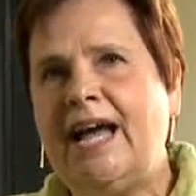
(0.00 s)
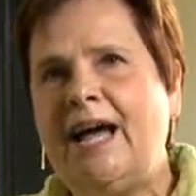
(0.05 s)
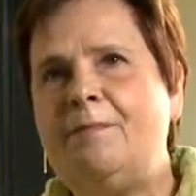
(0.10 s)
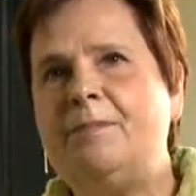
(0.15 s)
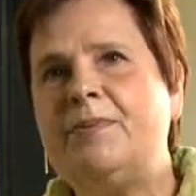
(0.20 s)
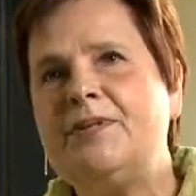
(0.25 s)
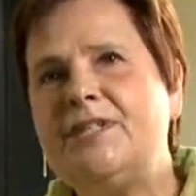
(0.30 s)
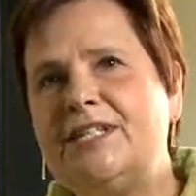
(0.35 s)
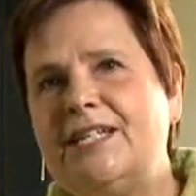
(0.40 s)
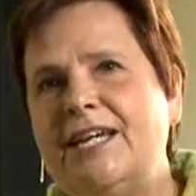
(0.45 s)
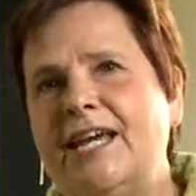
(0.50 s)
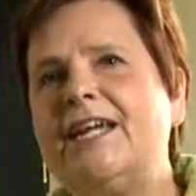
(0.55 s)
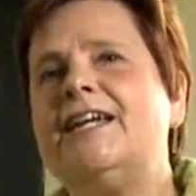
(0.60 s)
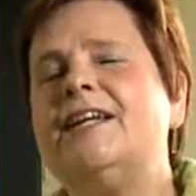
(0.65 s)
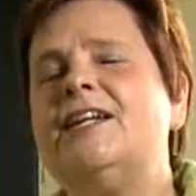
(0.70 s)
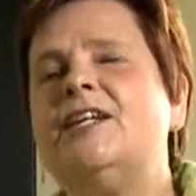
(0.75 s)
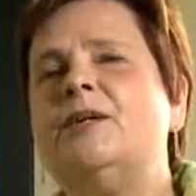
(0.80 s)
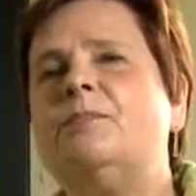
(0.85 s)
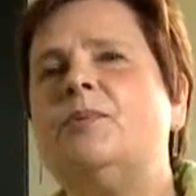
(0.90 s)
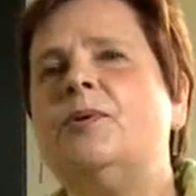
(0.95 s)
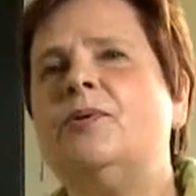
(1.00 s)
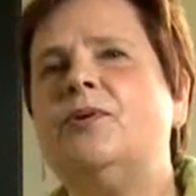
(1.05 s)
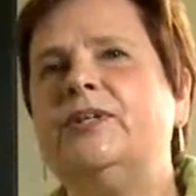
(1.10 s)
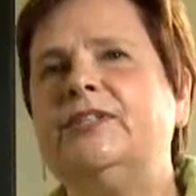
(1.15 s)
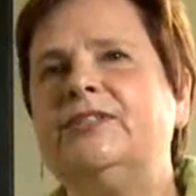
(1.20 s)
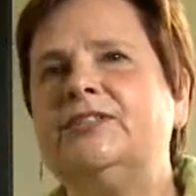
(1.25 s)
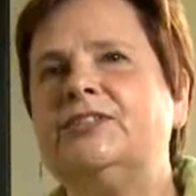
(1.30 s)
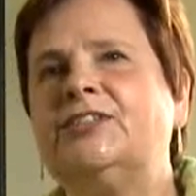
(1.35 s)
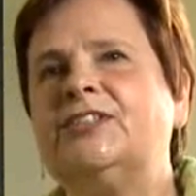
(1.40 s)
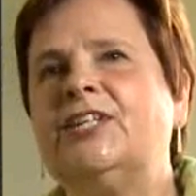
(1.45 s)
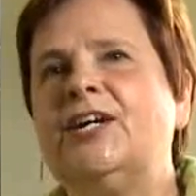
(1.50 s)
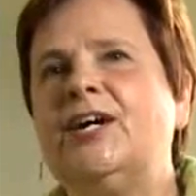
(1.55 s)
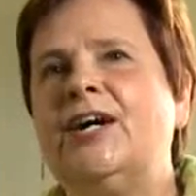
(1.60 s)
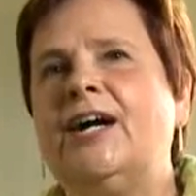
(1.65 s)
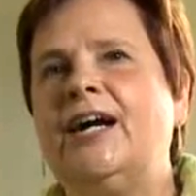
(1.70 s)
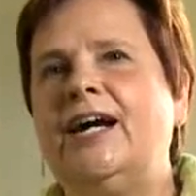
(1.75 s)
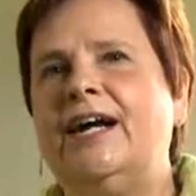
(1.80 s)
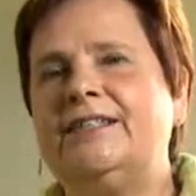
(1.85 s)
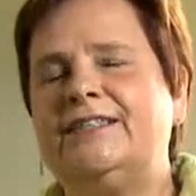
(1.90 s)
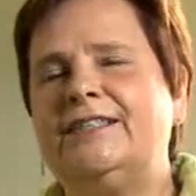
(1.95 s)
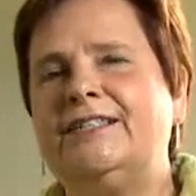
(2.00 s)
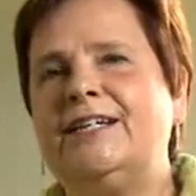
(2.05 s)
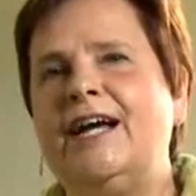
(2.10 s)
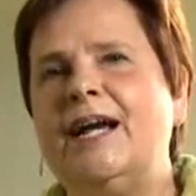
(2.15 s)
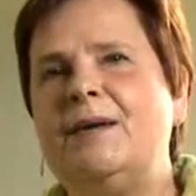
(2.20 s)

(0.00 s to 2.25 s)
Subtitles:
at particular points, at